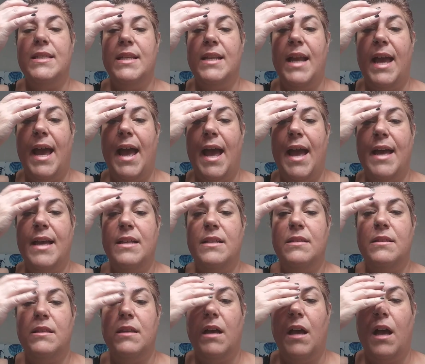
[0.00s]
it
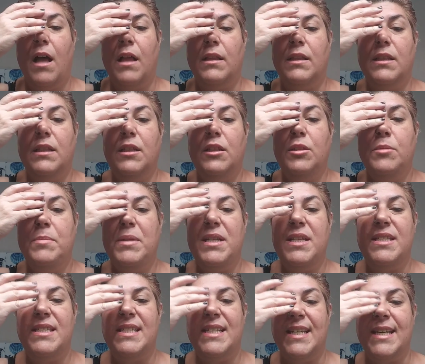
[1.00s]
adds a little bit of
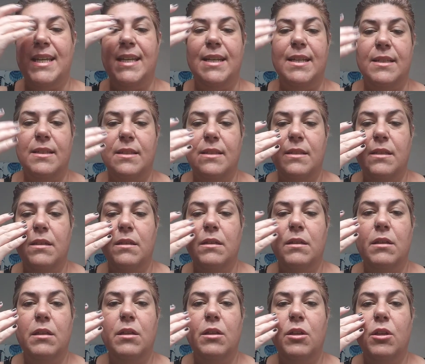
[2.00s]
stickiness
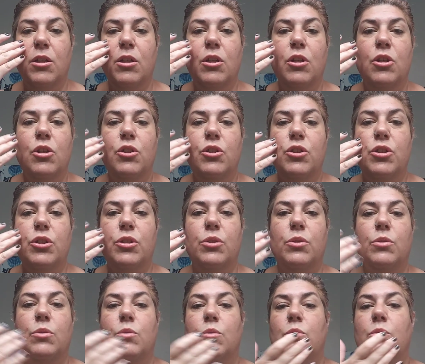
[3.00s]

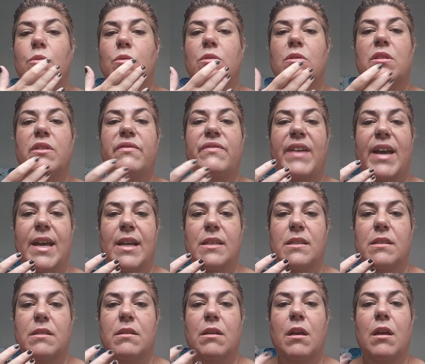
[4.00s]
to the
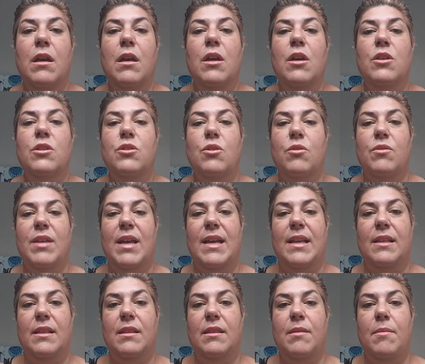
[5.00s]
face so
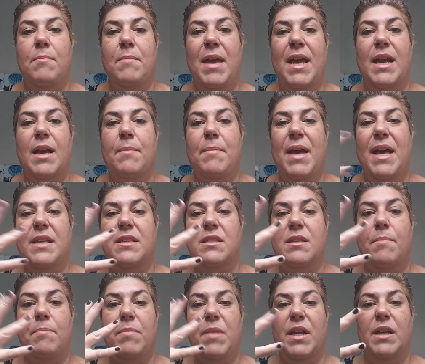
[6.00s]
that the makeup has
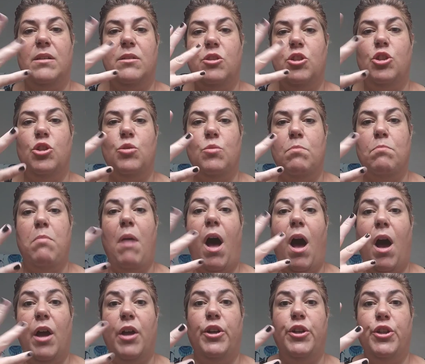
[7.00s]
something to
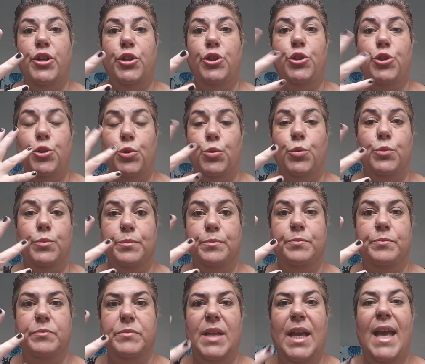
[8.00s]
bond to,
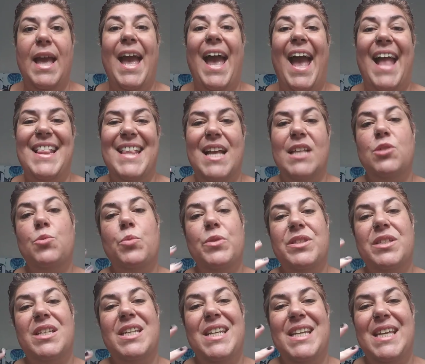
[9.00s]
and that's
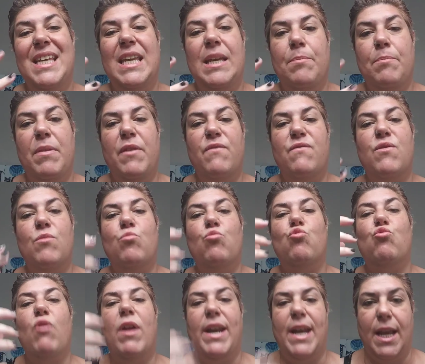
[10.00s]
what's going to keep it
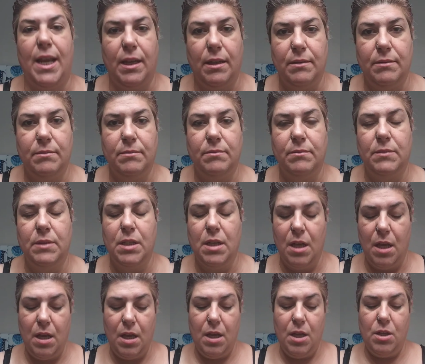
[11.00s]
from running.
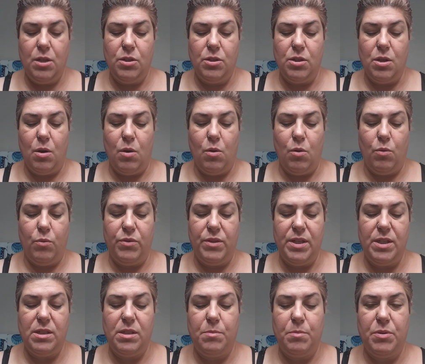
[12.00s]
So
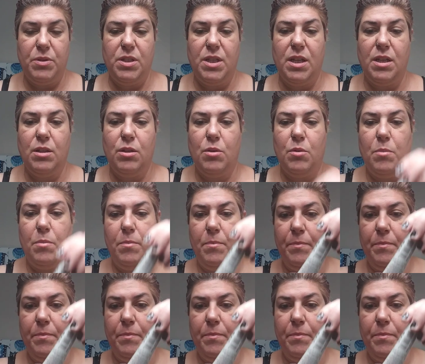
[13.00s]
this particular